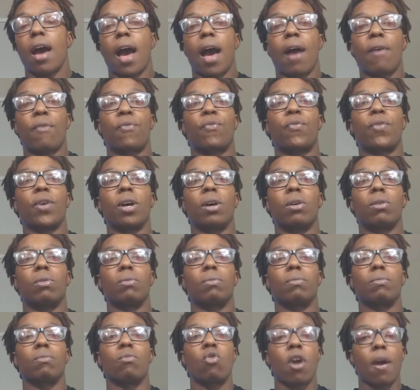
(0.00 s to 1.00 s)
I felt
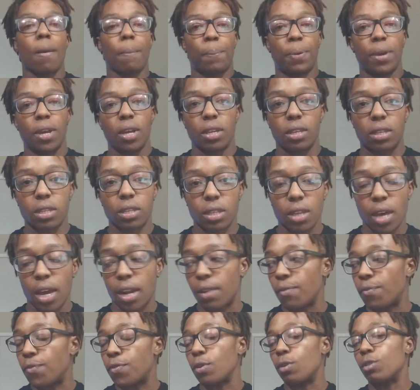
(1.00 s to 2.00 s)
more at peace. I
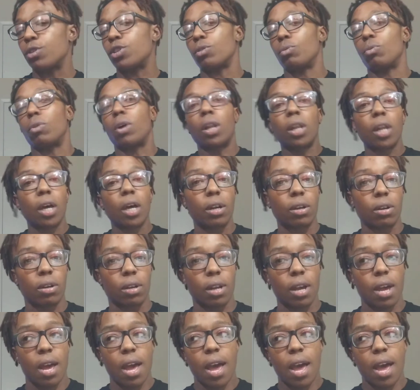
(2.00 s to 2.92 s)
didn't feel so cluttered.